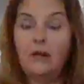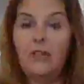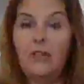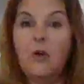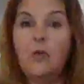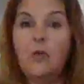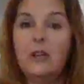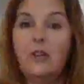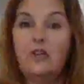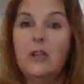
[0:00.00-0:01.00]
So
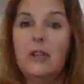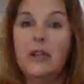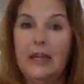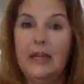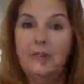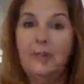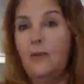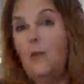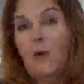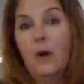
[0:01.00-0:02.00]
this should keep
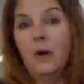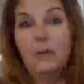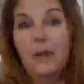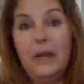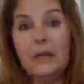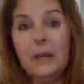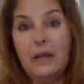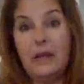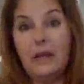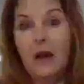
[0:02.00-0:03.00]
for
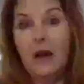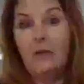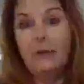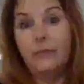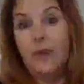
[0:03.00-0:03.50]
easily um,